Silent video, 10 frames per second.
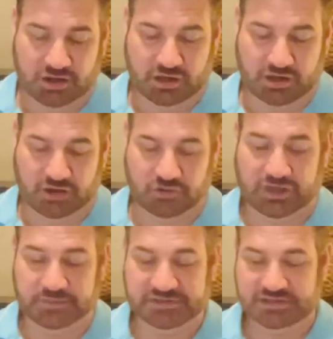her
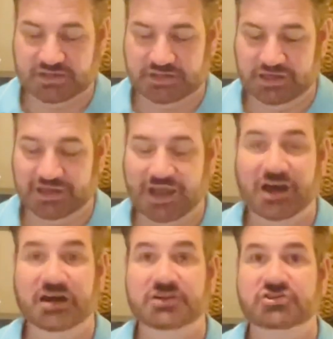name's Cindy,
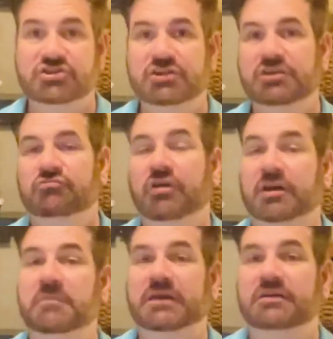she
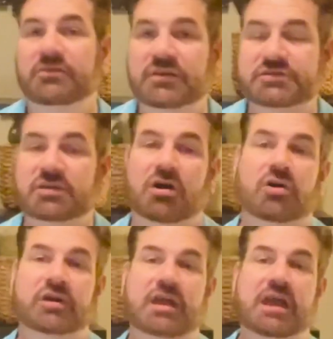recommended this
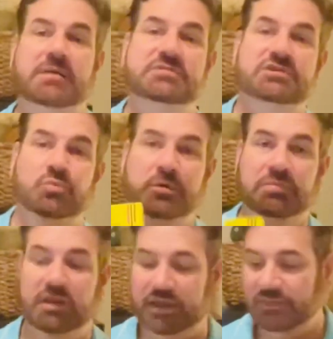card game, so we
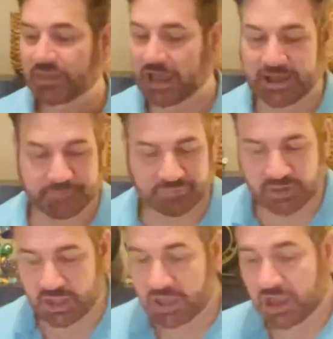played that.
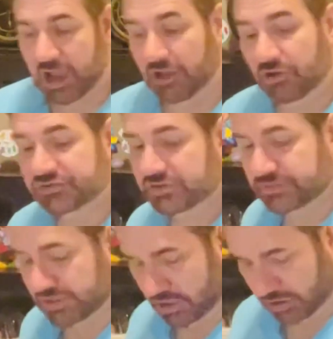I
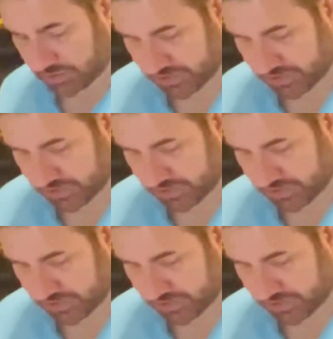also taught